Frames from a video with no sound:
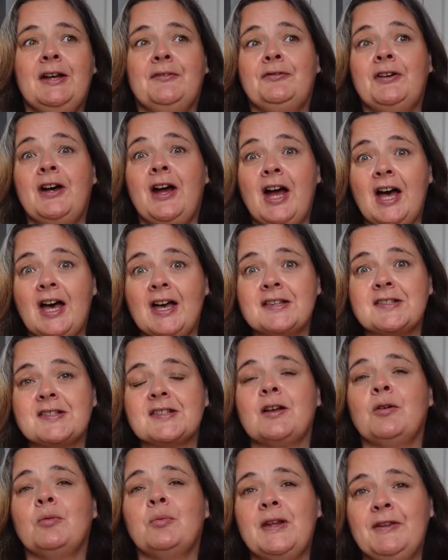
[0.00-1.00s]
For
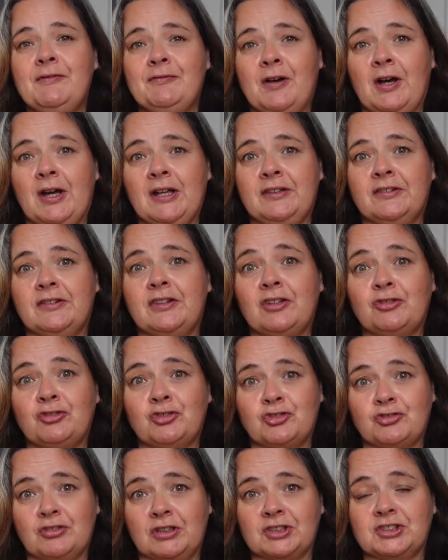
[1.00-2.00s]
us, we find that
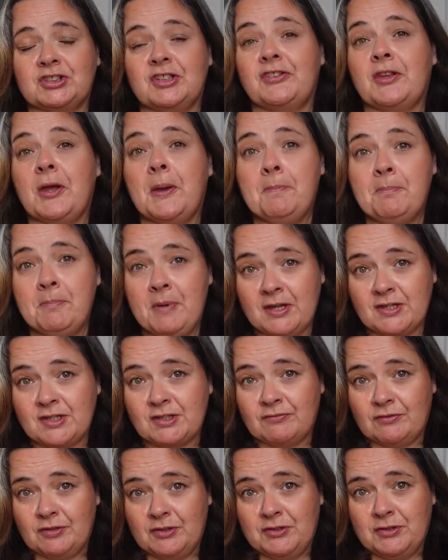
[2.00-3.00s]
structures are a
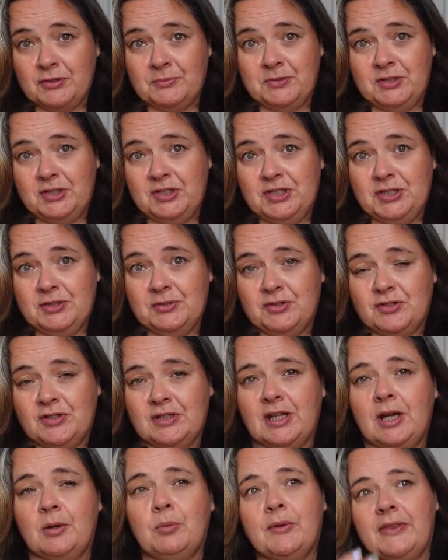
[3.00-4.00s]
must for our adopted
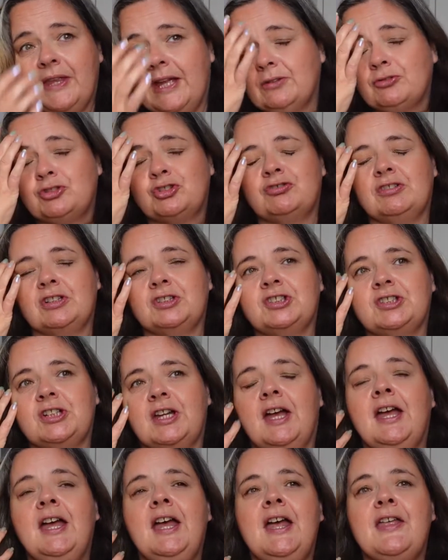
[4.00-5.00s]
children, and without
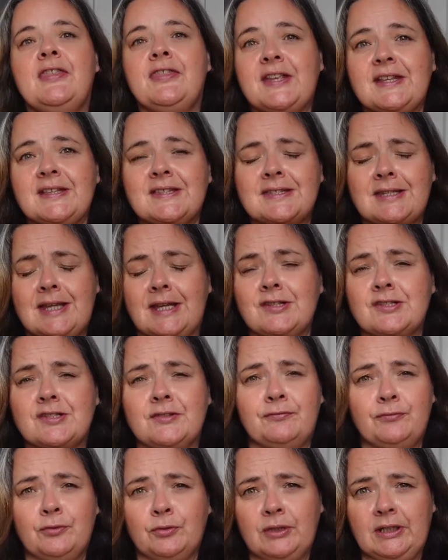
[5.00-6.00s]
structure, things tend
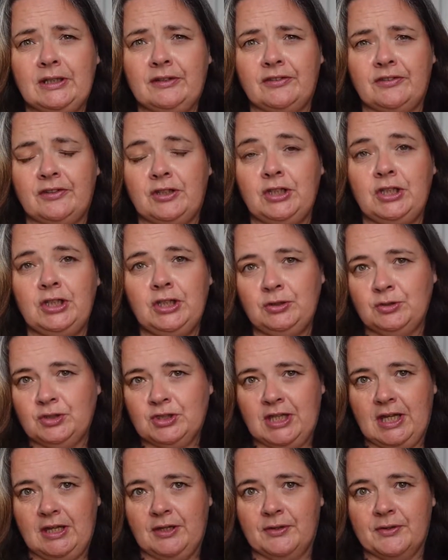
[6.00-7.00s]
to fall into
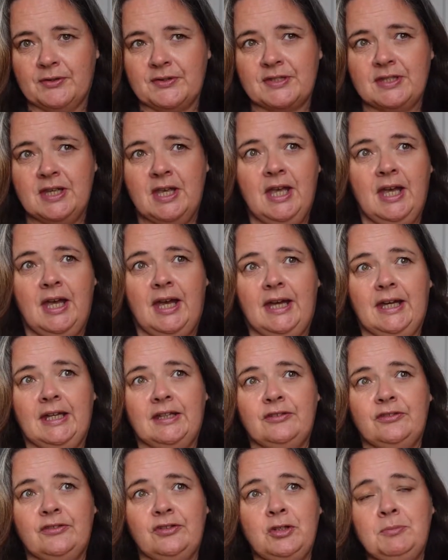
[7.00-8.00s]
huge chaos.
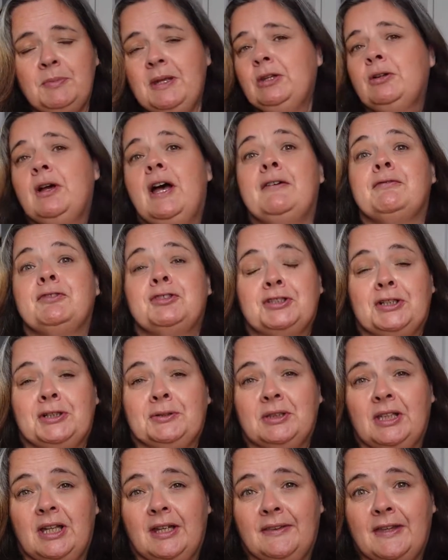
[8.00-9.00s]
And you may not have a
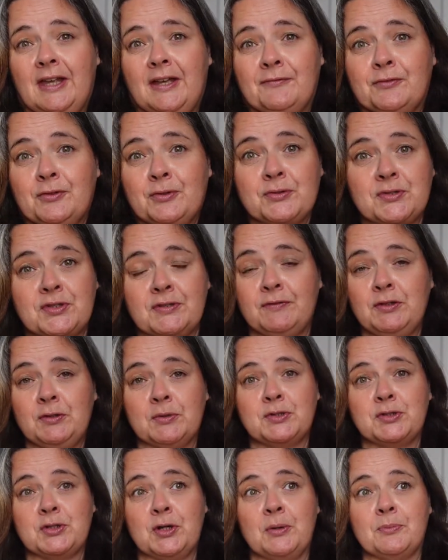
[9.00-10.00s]
child like that, of course, if
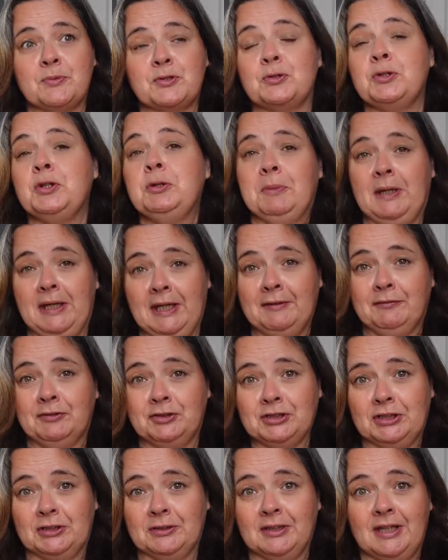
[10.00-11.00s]
you adopt, or you may have a
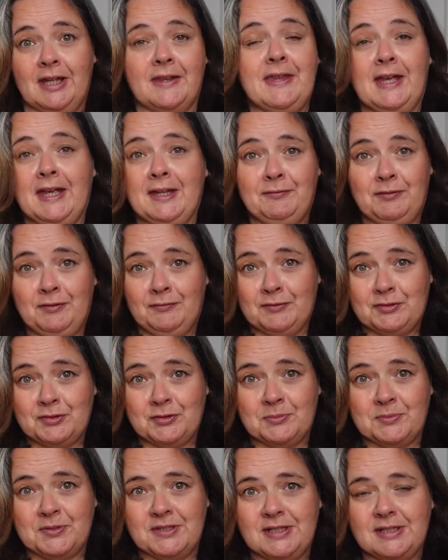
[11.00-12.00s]
child like that if you've
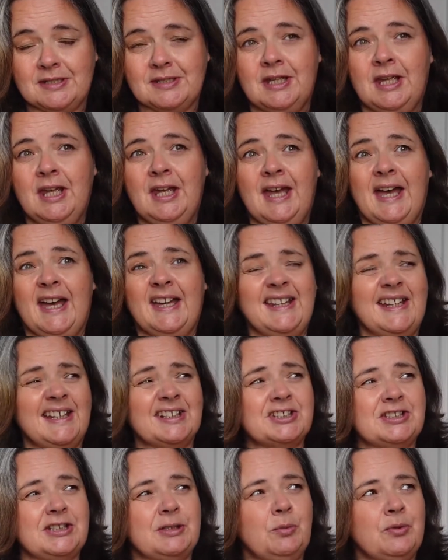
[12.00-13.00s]
adopted. And
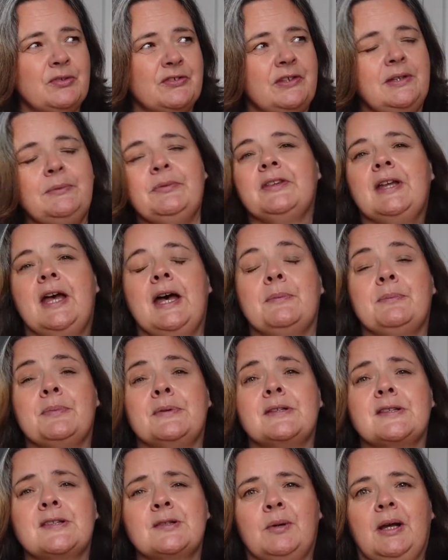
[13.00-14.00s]
actually, what seems to
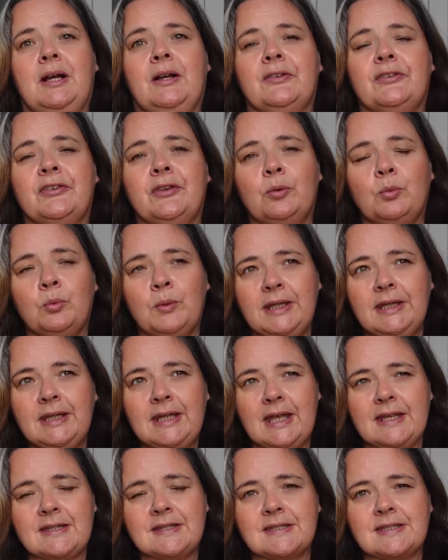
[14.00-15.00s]
happen as well is that
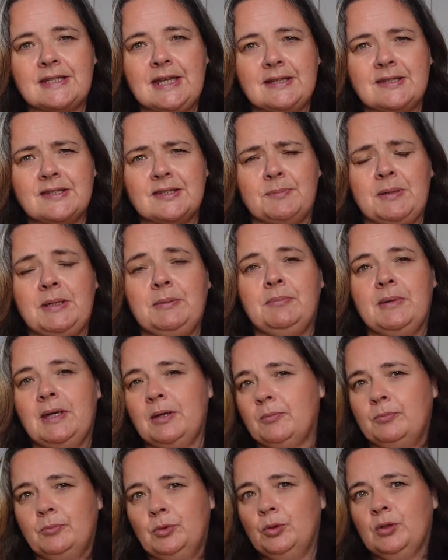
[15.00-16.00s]
weekends tend to be
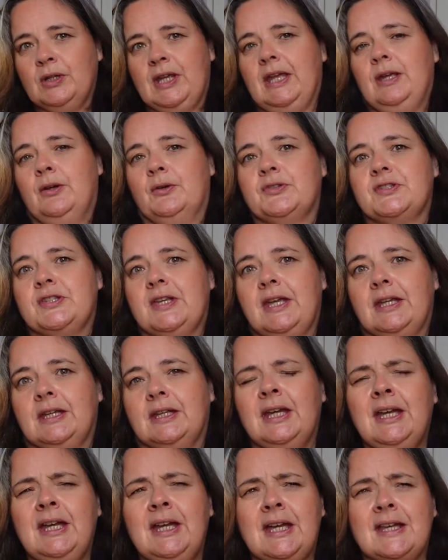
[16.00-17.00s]
more
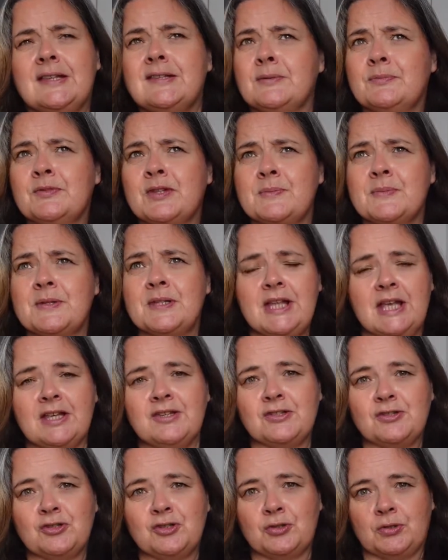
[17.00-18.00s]
chaotic and sometimes
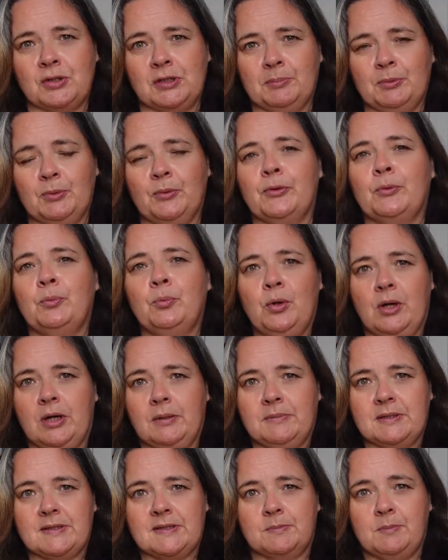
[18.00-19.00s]
less enjoyable than what
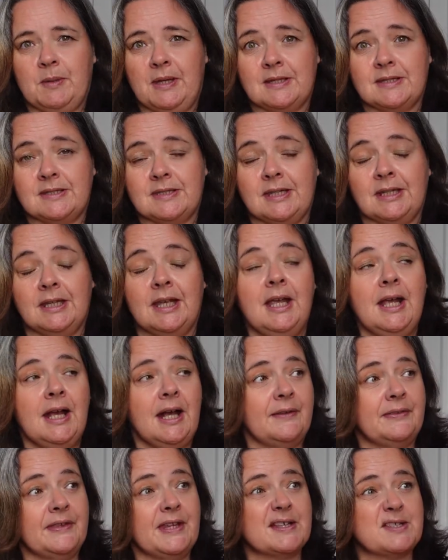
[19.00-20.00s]
I'm expecting,
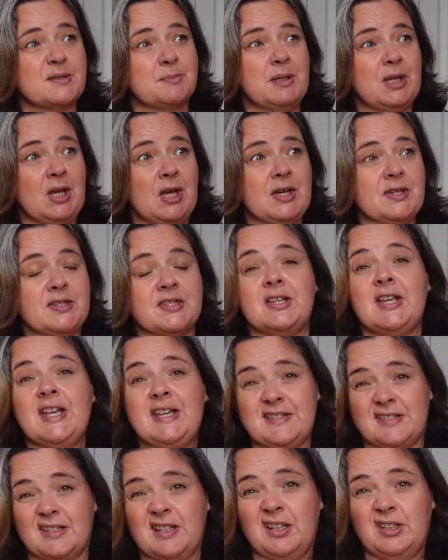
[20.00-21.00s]
and that's because there
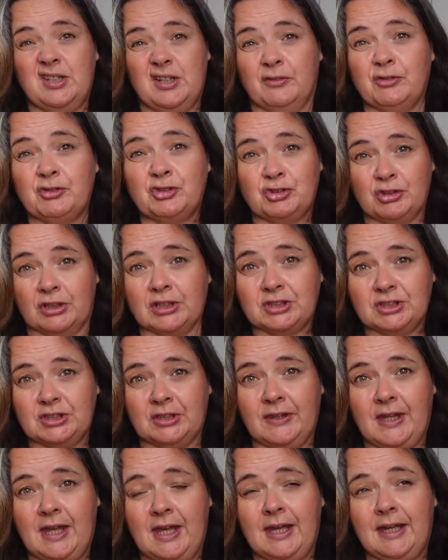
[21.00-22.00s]
isn't enough
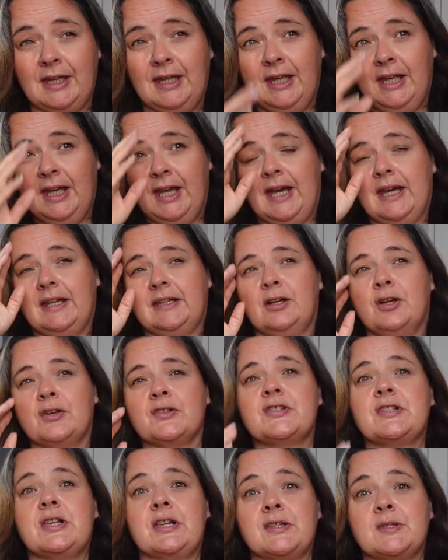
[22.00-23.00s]
structure there, and our
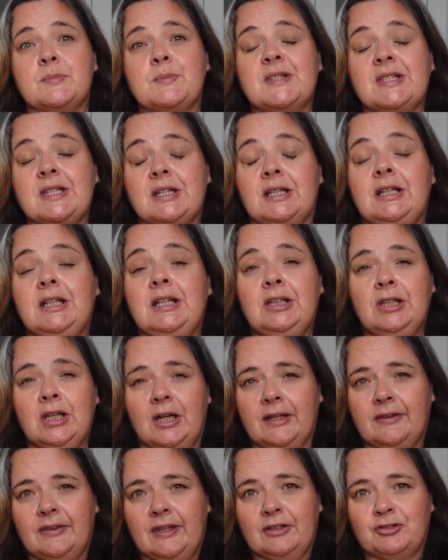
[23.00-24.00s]
sons particularly
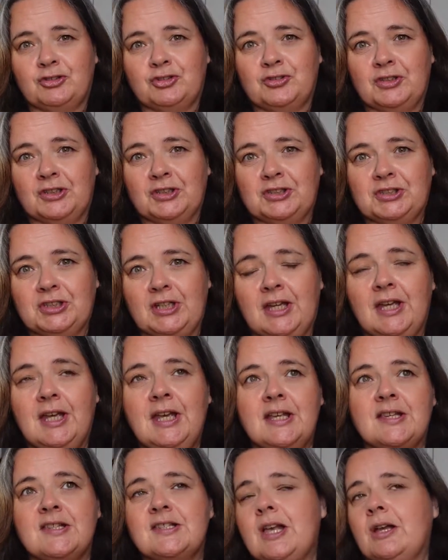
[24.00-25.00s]
like that structure.
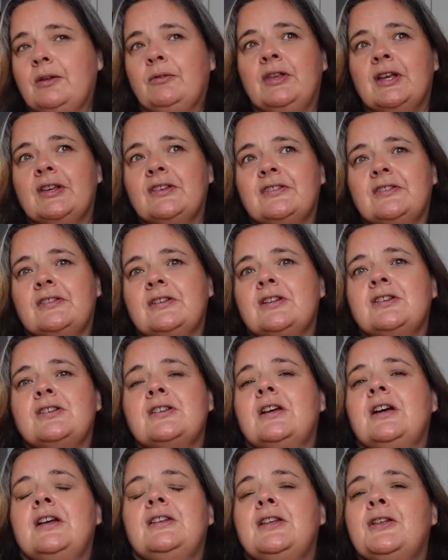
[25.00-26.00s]
So that's
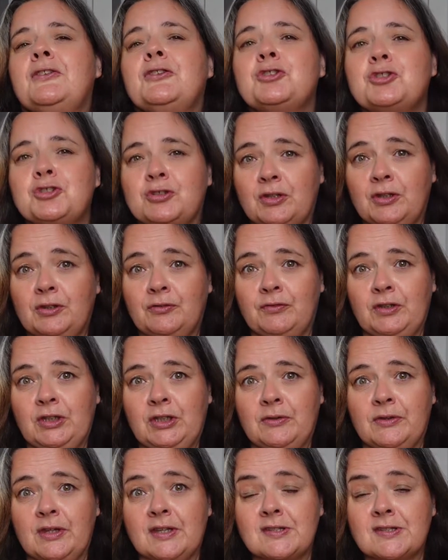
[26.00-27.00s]
another truth for
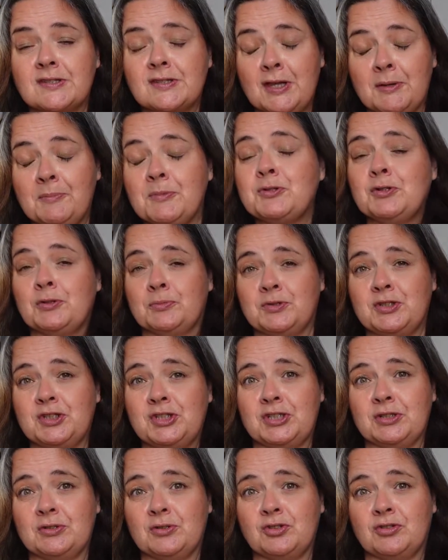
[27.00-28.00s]
you, that some adopted
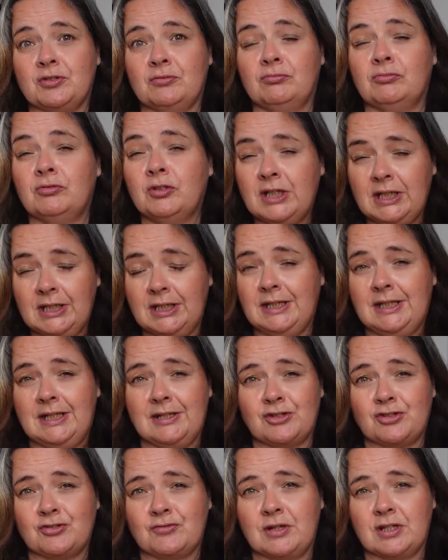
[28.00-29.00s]
children really
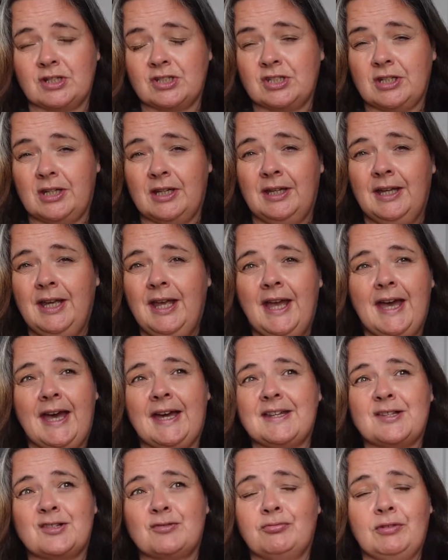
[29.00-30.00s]
need structure,
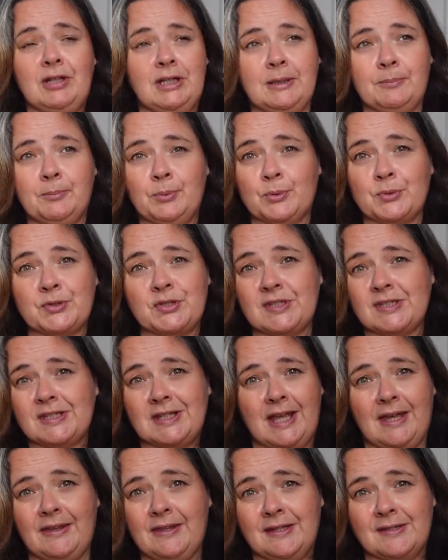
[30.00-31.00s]
and it's really important
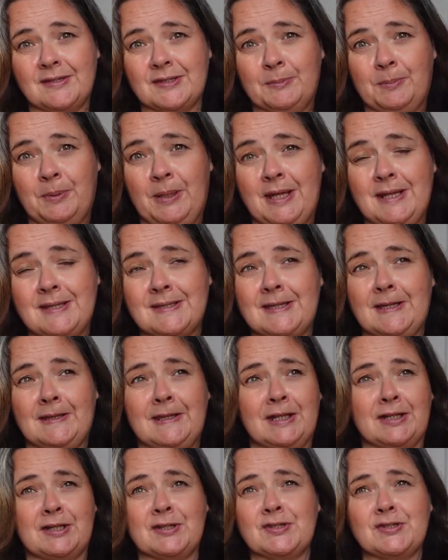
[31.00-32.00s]
to get that into place, and
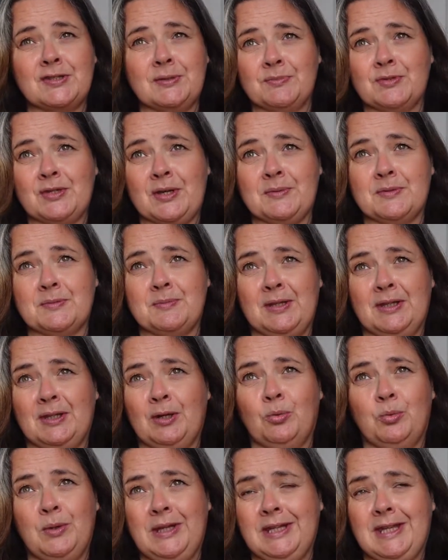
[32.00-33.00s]
that can sometimes mean
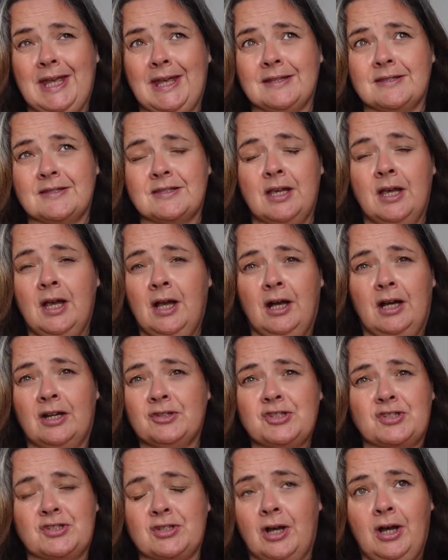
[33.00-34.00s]
that weekends are
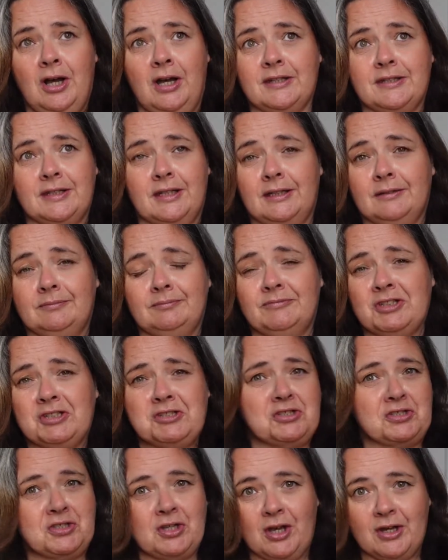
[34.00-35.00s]
just harder, they're
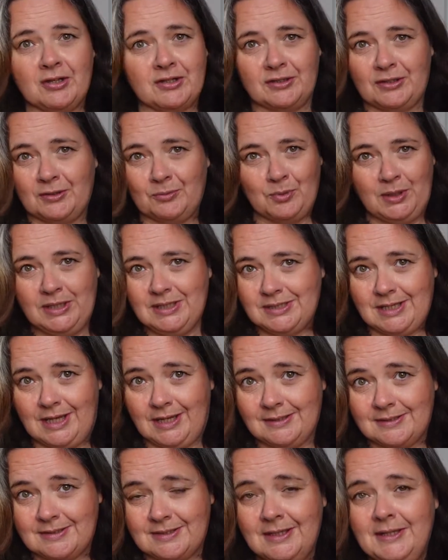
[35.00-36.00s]
just harder than
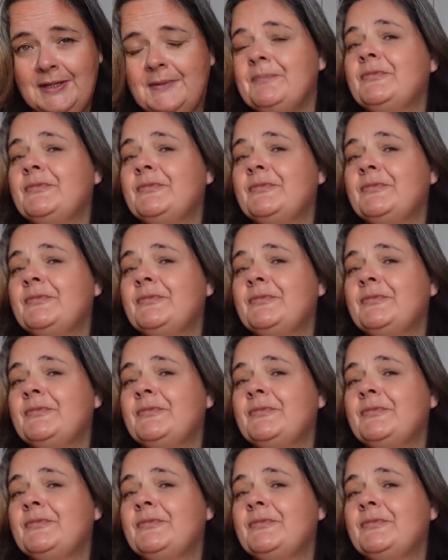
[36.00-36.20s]
weekdays.